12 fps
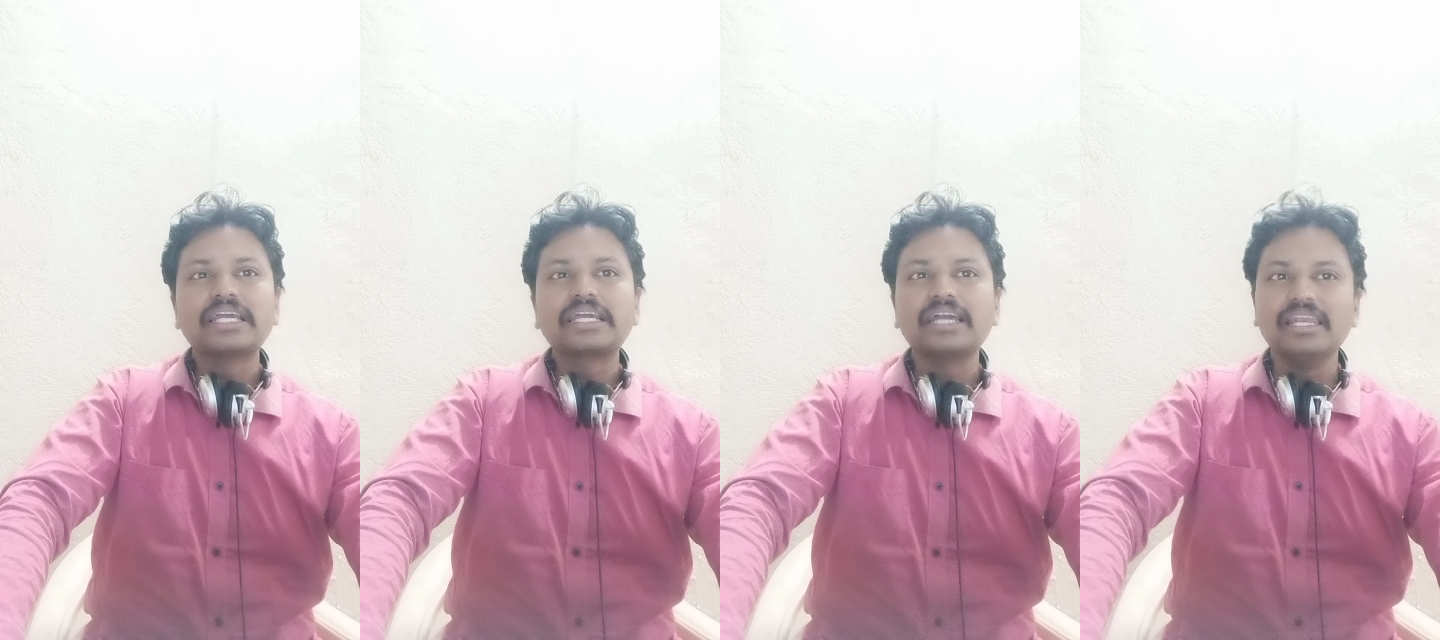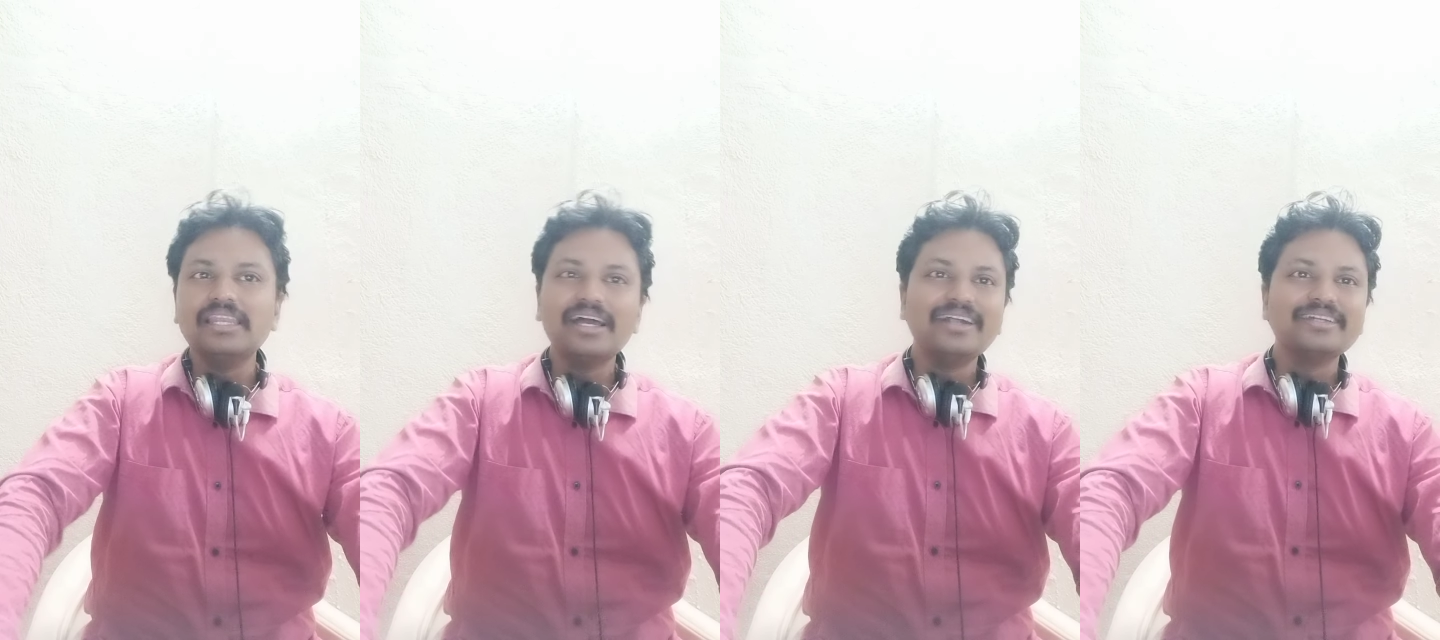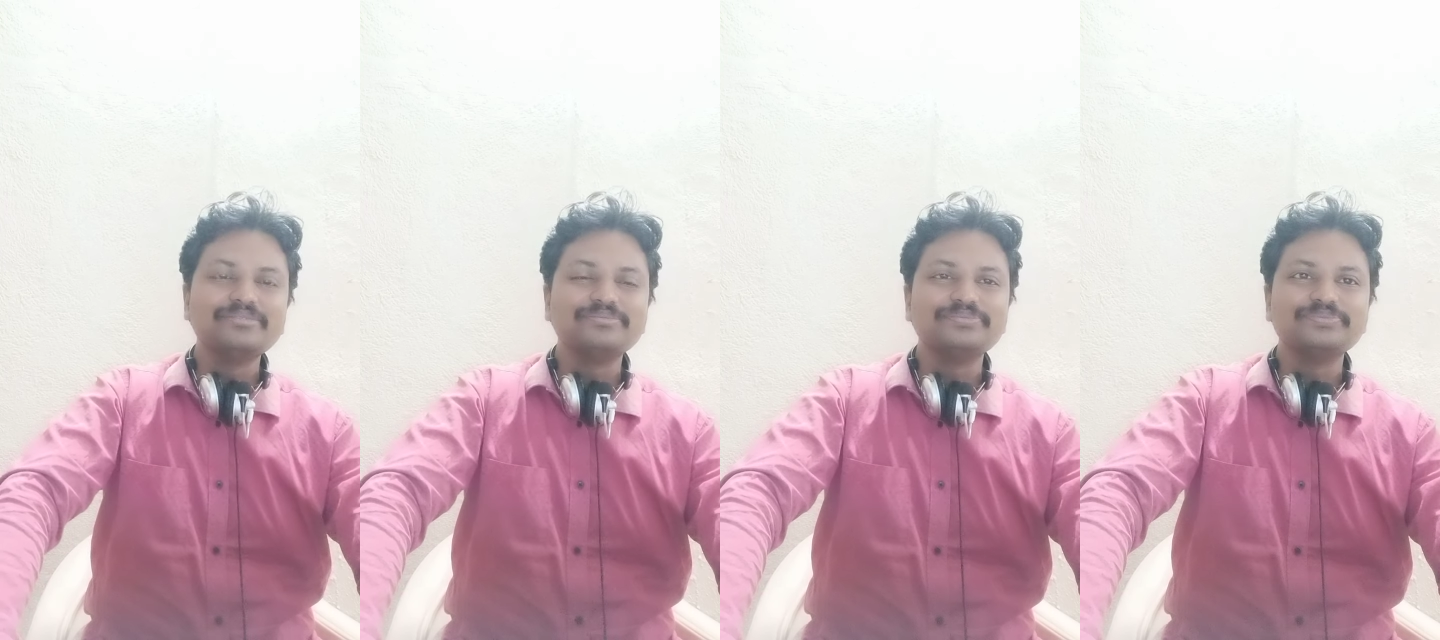
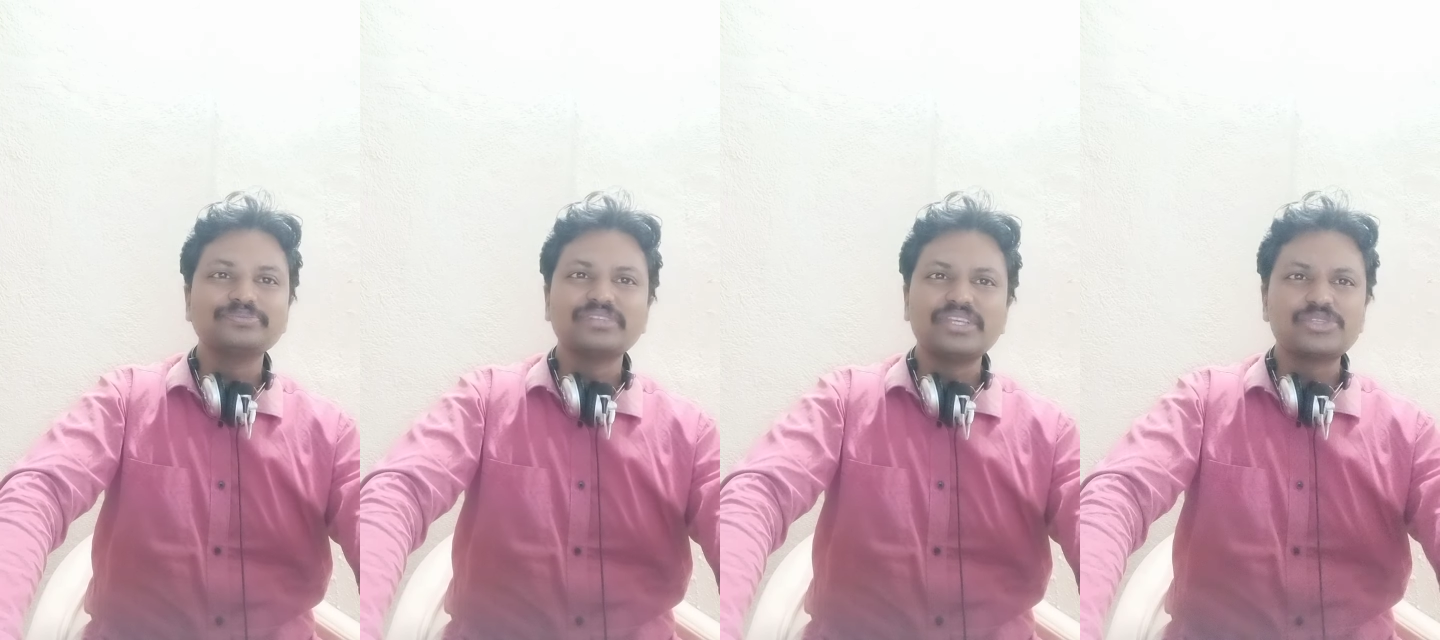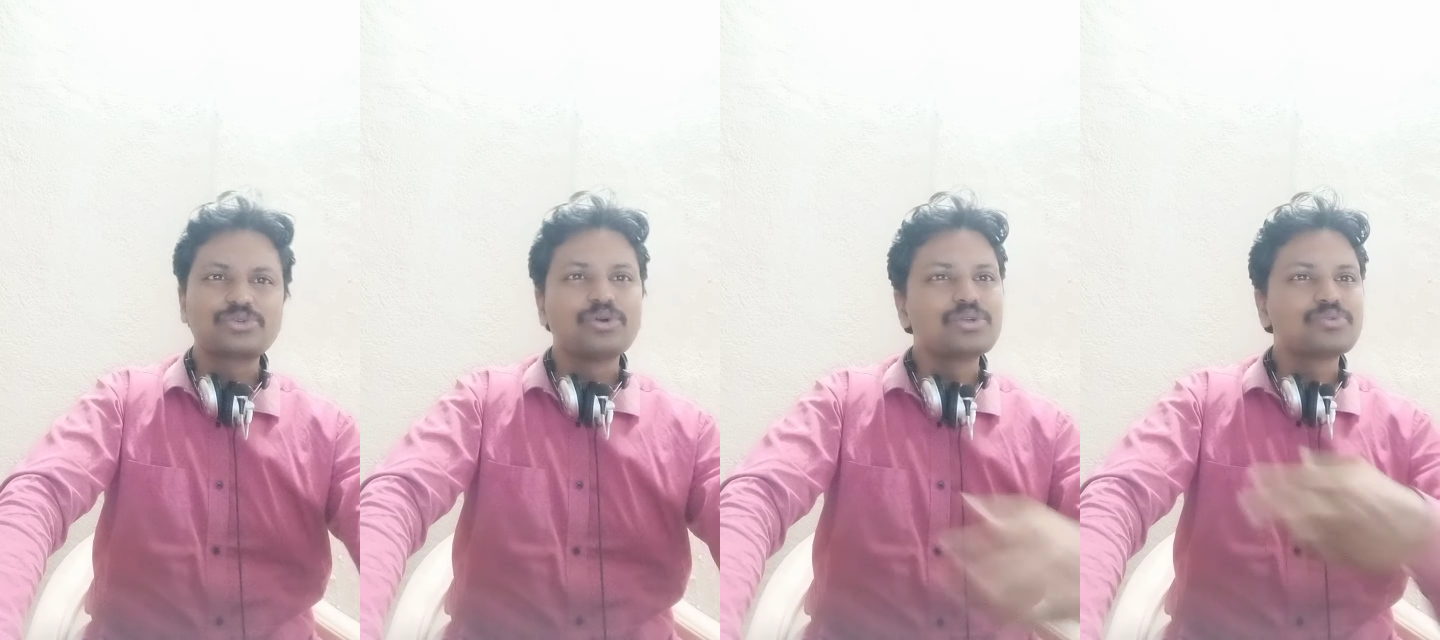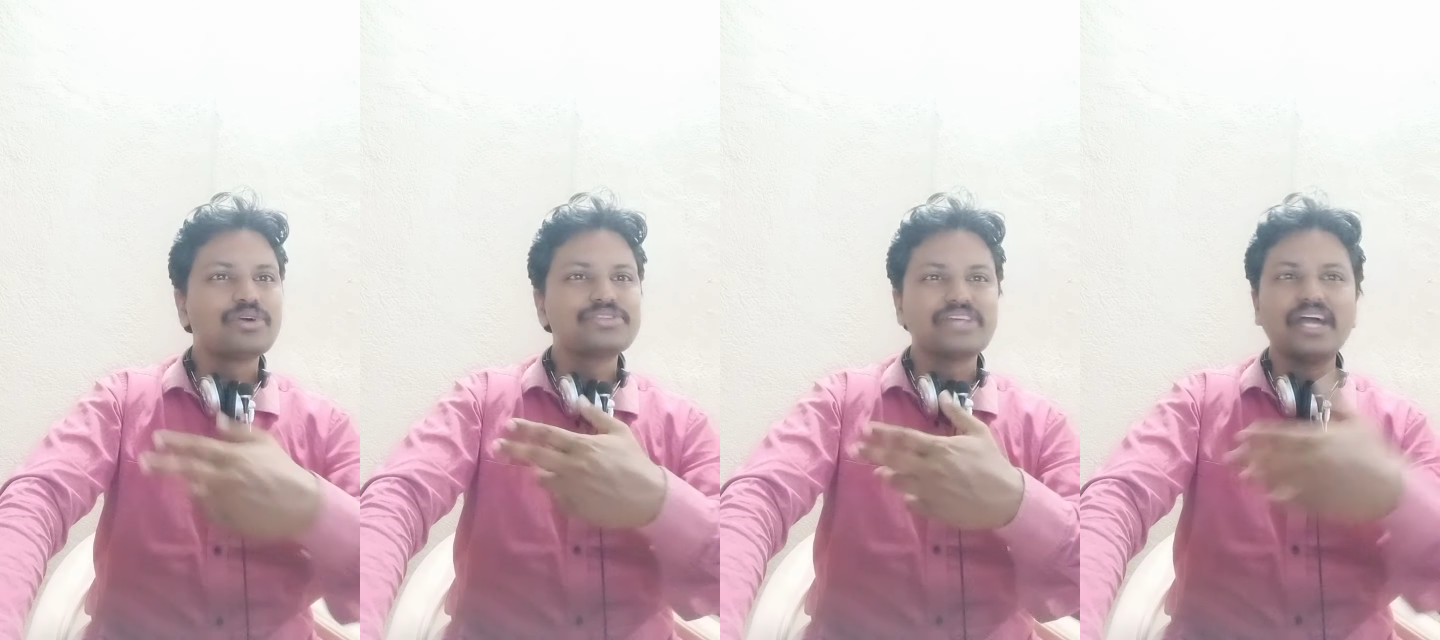Kalyanam. His court was